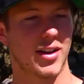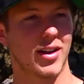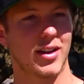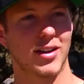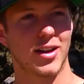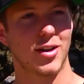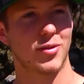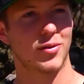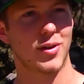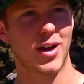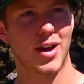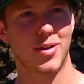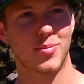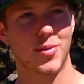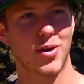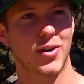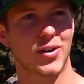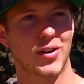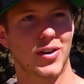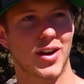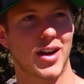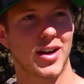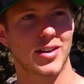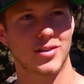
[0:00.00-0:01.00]
I love riding
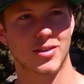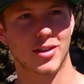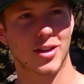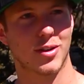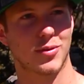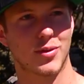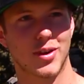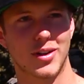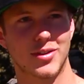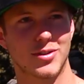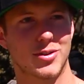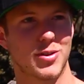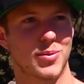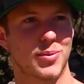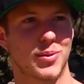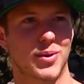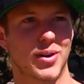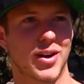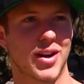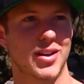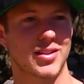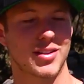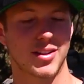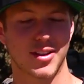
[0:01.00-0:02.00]
motocross, I love riding
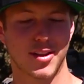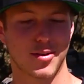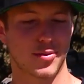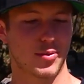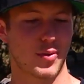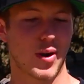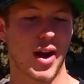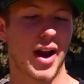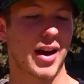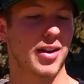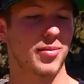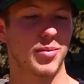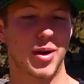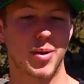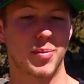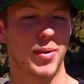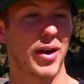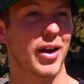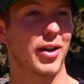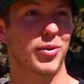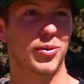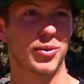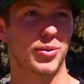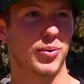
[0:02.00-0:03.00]
supercross, I love riding my
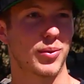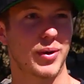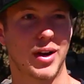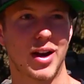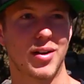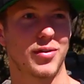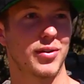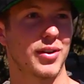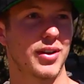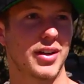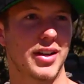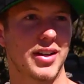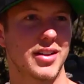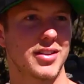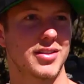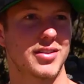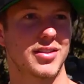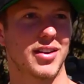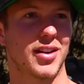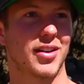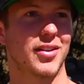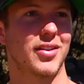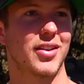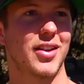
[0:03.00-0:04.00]
bike with whatever it is.
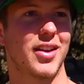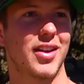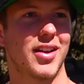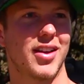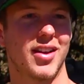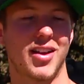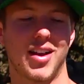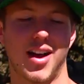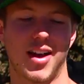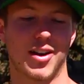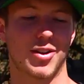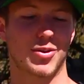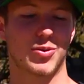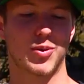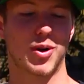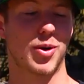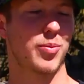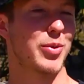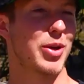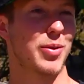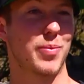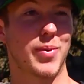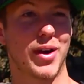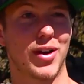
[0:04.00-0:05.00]
So I just
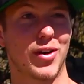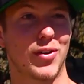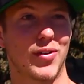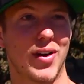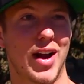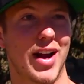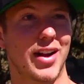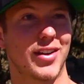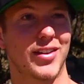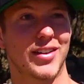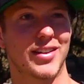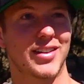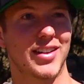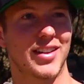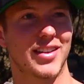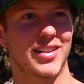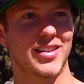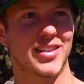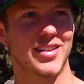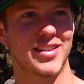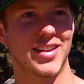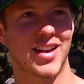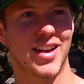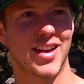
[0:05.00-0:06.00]
want to be a better rider at the end of the